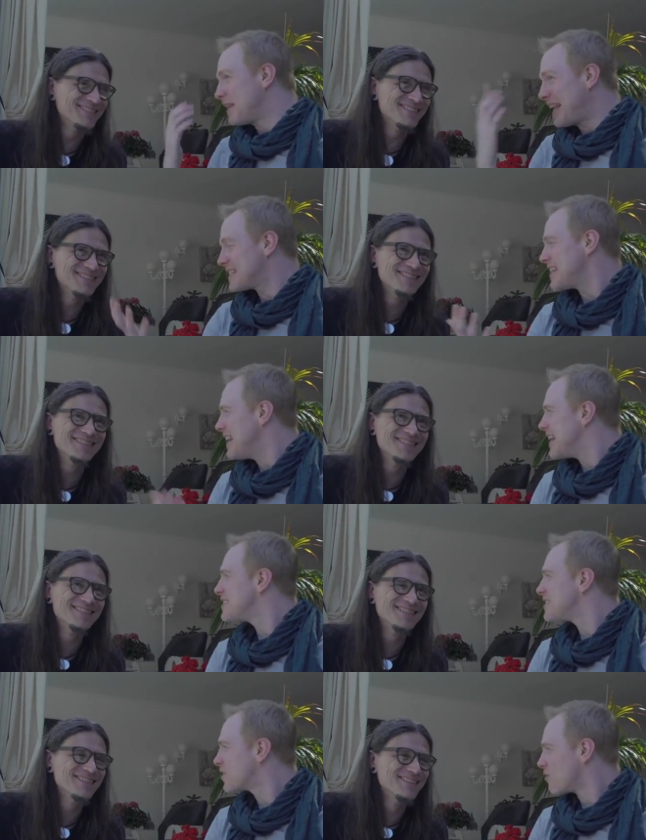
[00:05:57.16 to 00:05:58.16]
Speaker 1: but that's it.
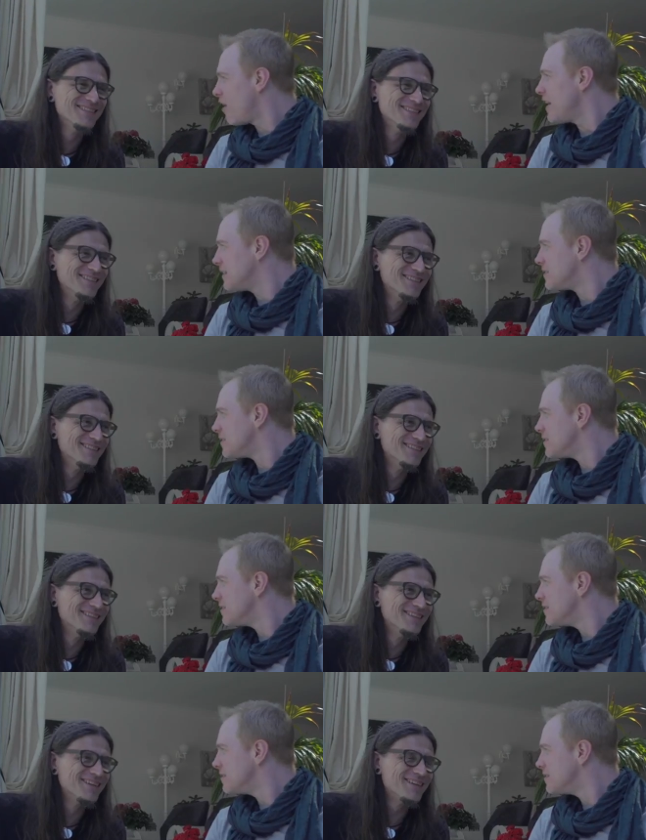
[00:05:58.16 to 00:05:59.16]
It's the grind.
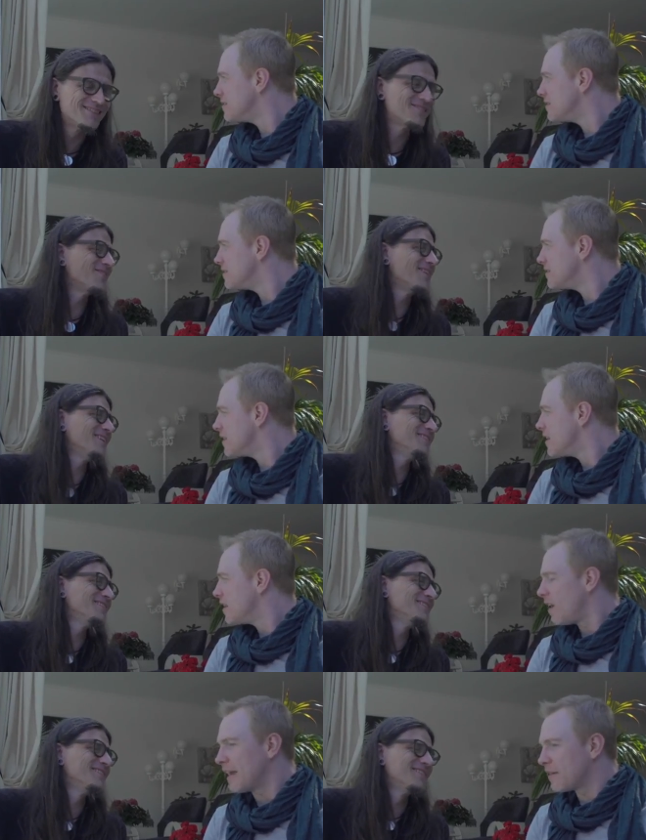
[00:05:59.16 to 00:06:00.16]
It's the grind.
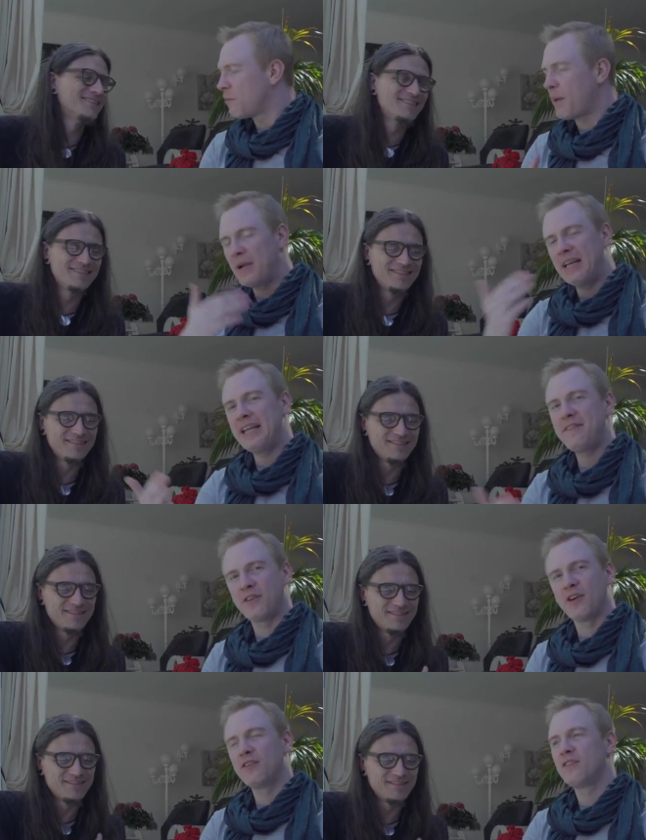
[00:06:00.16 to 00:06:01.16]
Like when we
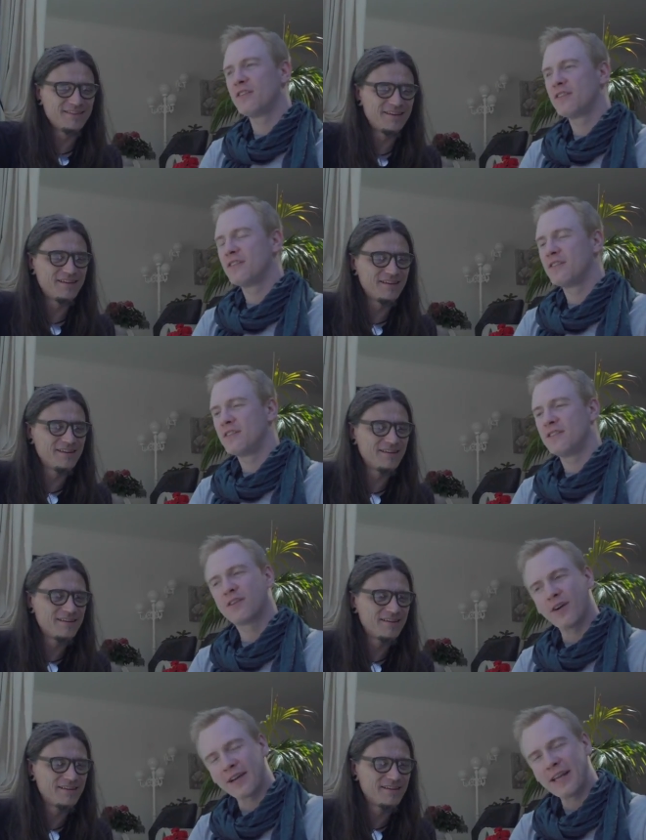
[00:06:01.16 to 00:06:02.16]
leave you, yeah.
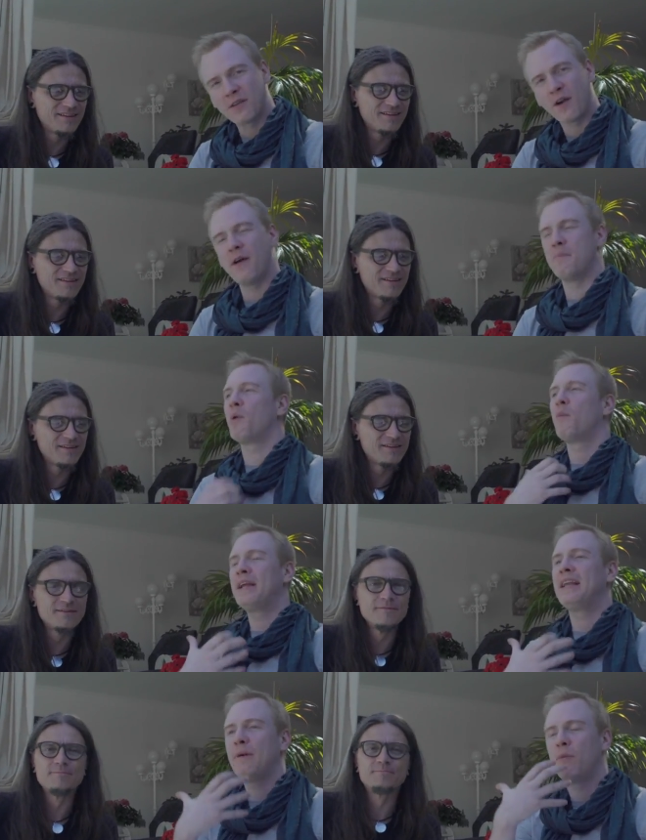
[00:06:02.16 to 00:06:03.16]
you've got to keep going. But
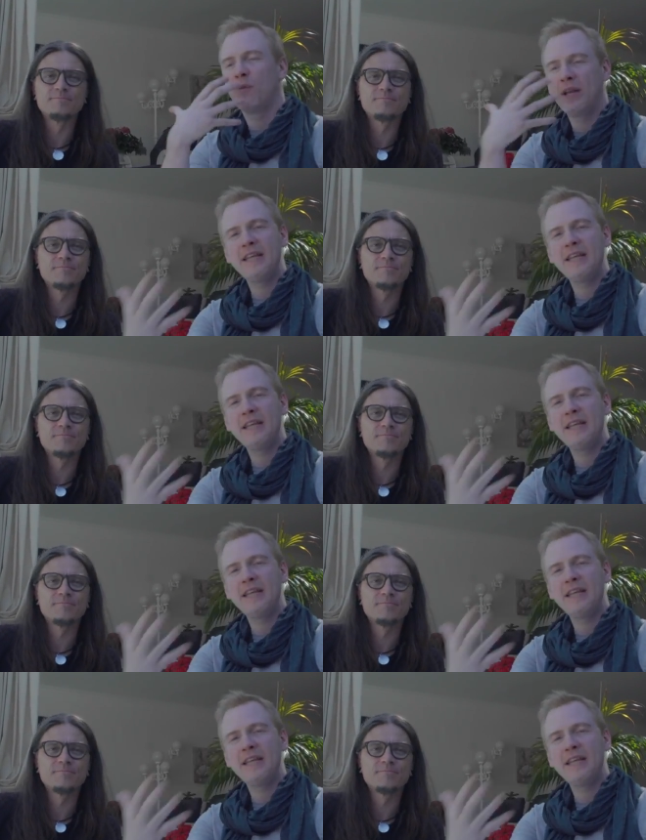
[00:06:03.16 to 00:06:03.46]
we will